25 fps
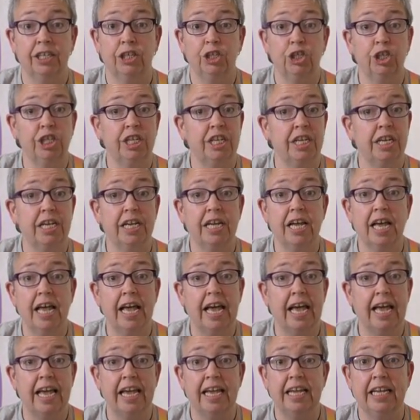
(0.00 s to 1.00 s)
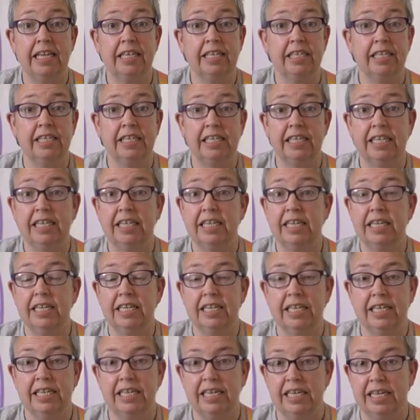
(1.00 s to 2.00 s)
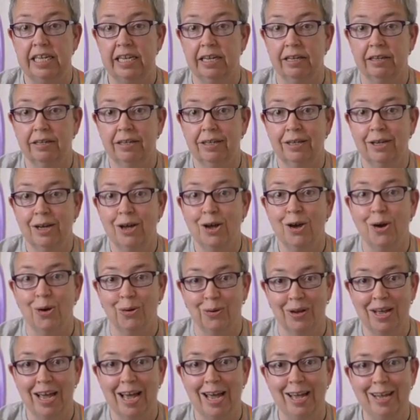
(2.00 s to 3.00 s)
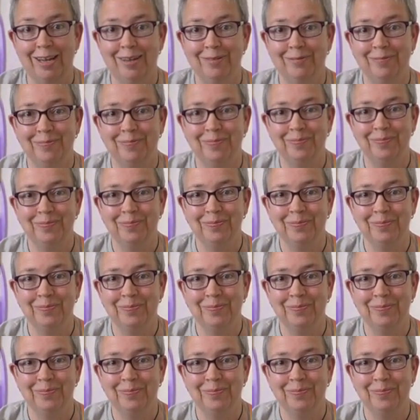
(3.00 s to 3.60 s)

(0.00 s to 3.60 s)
G, A, D, E, okay?